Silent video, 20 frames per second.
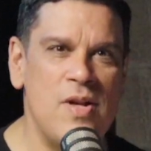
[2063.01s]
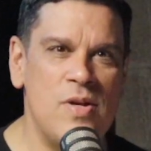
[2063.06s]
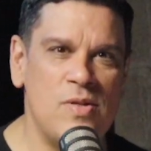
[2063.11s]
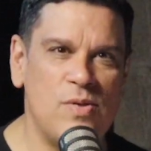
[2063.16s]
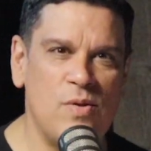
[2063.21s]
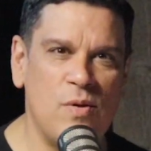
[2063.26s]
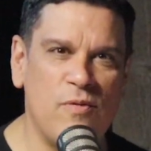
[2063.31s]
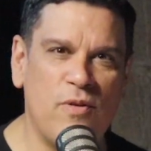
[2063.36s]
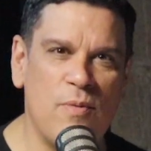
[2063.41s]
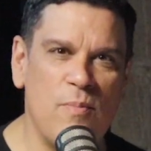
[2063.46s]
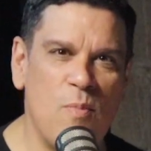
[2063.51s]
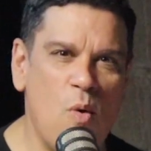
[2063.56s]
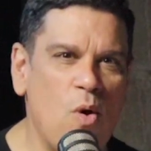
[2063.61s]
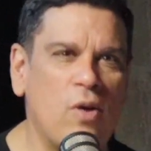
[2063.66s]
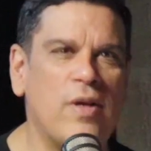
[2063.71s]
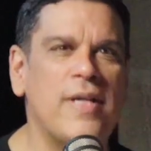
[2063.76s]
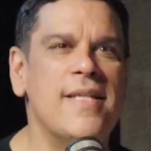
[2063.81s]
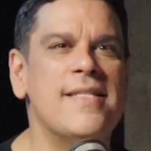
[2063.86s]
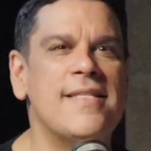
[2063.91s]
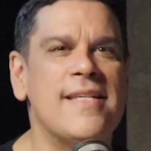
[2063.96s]
So for
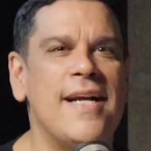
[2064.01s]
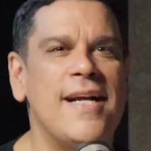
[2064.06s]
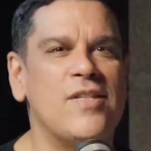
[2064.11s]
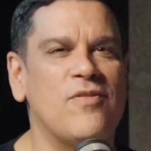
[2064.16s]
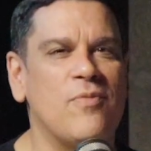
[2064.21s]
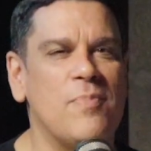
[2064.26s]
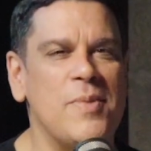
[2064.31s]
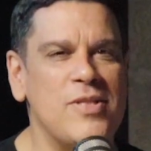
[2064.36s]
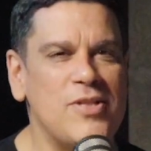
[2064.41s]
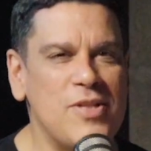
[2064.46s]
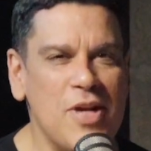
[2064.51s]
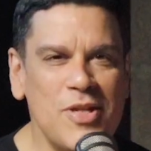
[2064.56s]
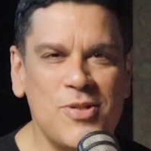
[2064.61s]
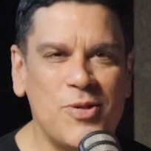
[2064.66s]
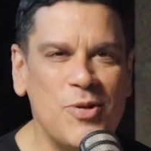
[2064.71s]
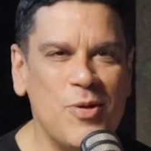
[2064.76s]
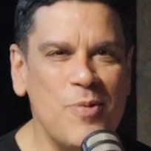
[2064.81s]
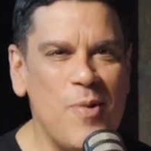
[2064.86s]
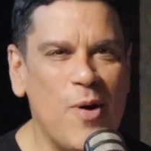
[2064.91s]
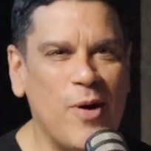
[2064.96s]
more insights from
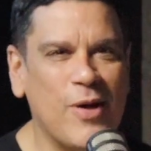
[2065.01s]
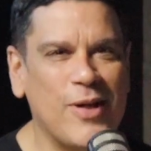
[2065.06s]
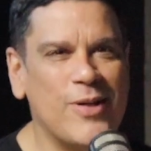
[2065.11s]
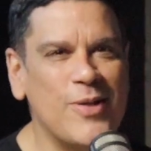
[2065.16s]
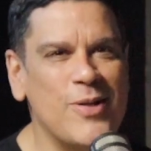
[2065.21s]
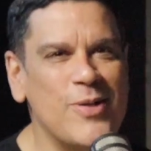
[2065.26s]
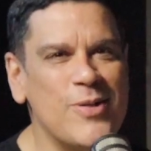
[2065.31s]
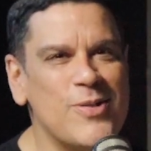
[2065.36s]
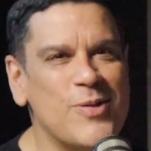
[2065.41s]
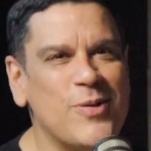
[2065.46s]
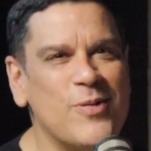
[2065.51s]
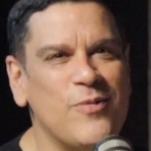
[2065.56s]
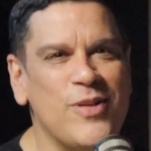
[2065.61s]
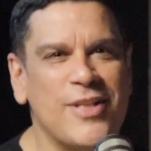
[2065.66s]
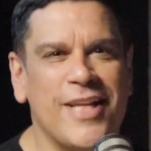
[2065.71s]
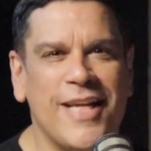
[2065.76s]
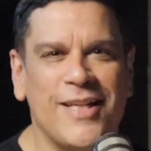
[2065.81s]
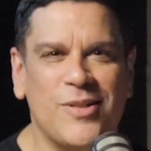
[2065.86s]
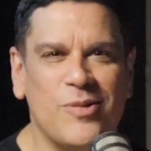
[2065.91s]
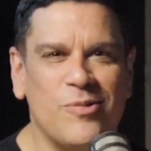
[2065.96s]
industrial marketers, or if
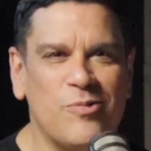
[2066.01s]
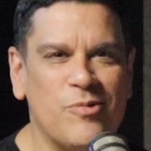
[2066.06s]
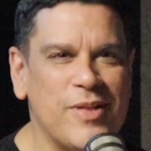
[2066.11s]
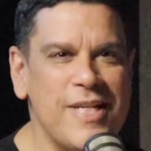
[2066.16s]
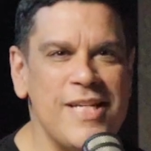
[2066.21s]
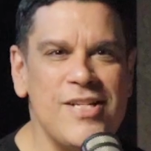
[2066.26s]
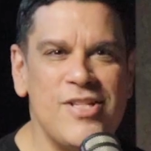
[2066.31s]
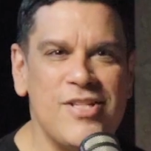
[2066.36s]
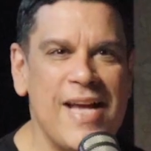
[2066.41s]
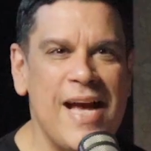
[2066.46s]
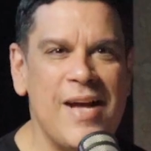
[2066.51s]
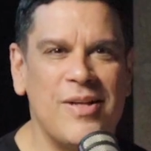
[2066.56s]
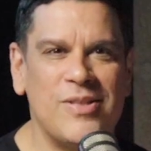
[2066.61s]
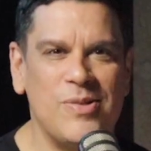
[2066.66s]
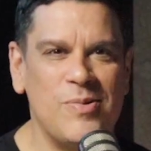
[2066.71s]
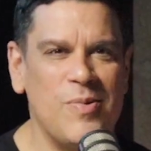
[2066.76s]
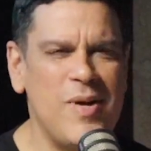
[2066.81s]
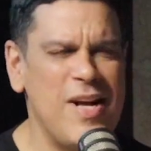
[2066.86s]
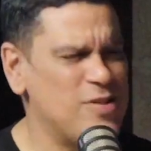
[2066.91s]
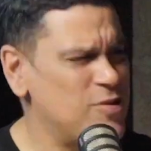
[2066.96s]
you'd like to reach out
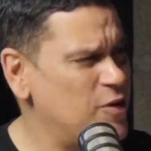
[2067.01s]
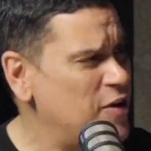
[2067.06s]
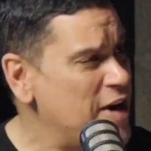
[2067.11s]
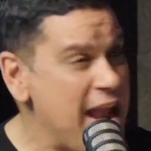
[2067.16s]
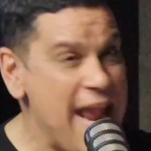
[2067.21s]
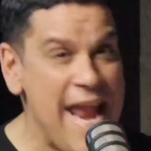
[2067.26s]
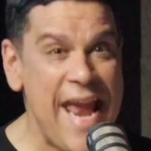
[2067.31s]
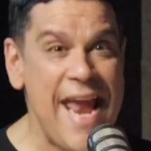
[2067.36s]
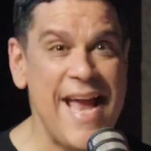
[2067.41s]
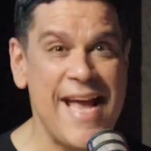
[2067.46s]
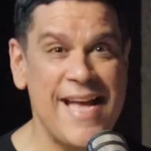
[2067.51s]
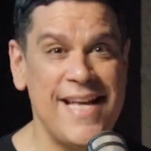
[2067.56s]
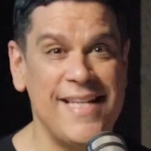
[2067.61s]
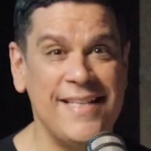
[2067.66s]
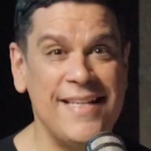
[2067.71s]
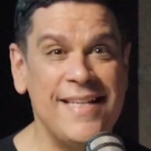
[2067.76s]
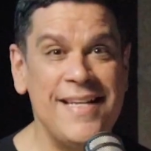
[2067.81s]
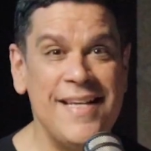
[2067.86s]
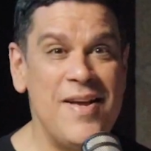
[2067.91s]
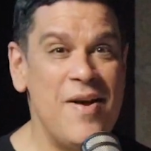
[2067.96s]
to us or
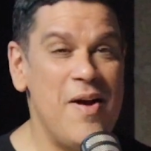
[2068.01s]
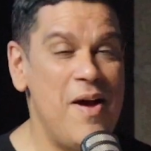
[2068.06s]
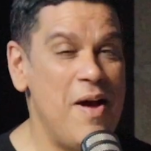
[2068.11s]
Ann,